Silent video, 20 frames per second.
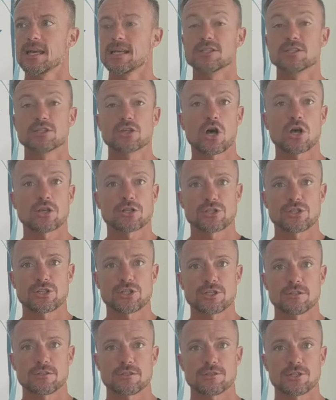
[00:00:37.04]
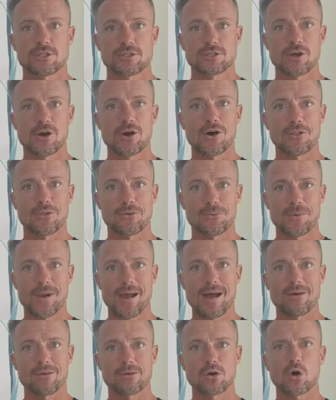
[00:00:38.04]
exhaustion just all
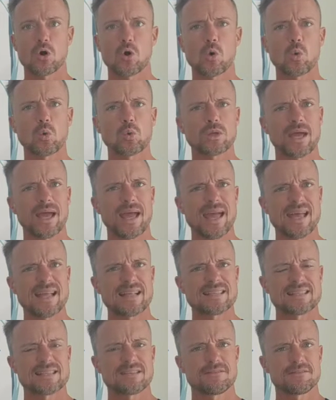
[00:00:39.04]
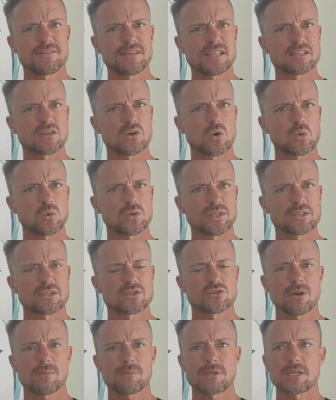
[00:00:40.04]
around, cold hands and feet, cold
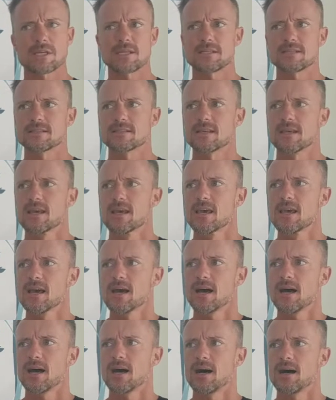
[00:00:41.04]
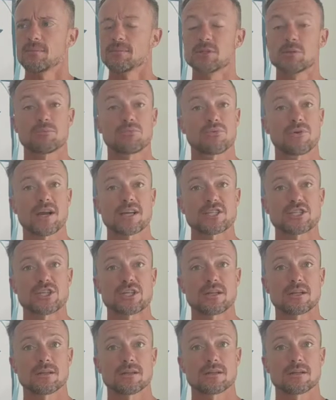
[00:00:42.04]
extremities,
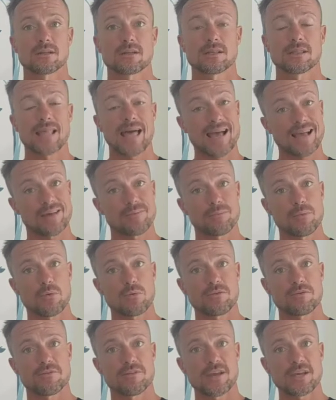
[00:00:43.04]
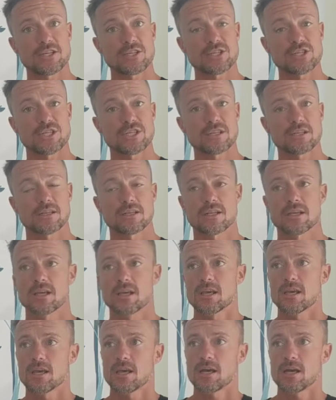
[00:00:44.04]
depression, lack of motivation.
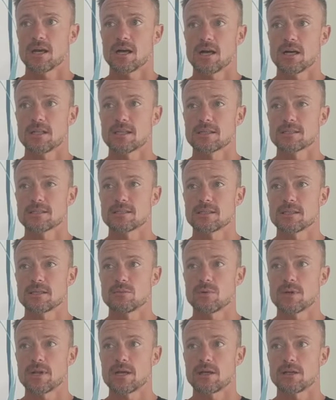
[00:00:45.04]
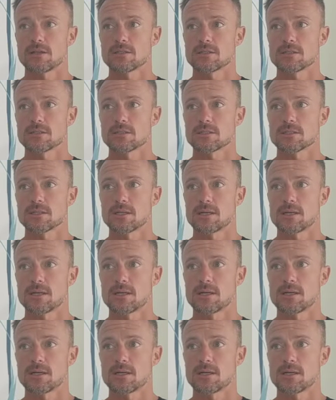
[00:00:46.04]
Let's see, what else?